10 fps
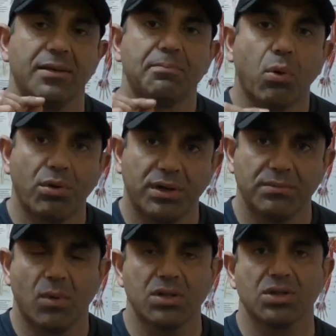
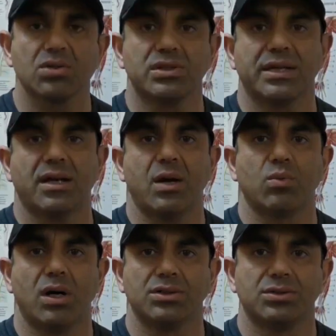important muscles that I
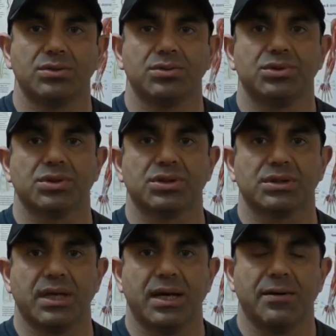want to just